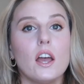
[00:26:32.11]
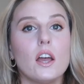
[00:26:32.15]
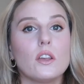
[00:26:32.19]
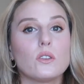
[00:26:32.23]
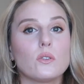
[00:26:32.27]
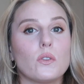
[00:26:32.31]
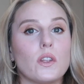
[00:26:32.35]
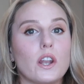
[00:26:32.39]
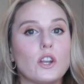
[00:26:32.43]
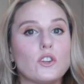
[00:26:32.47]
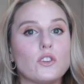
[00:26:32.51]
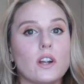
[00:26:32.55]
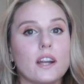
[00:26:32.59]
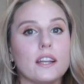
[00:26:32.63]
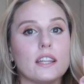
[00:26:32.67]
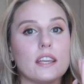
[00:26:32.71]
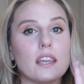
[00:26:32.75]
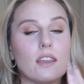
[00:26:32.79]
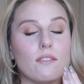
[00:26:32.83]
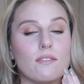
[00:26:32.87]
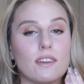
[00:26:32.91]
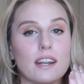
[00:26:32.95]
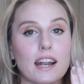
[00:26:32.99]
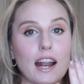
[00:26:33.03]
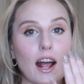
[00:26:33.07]
so then I tried to
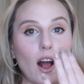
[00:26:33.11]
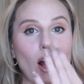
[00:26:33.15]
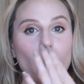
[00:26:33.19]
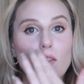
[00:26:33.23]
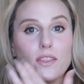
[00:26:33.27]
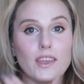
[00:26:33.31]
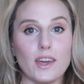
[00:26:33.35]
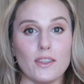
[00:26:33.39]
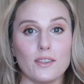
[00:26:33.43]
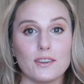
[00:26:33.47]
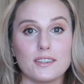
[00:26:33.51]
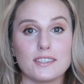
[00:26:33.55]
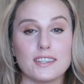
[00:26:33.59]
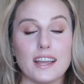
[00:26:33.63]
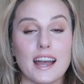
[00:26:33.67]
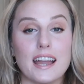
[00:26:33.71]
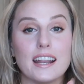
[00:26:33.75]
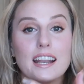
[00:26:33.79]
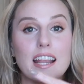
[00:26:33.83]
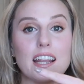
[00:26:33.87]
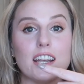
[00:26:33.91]
even it out on the other side,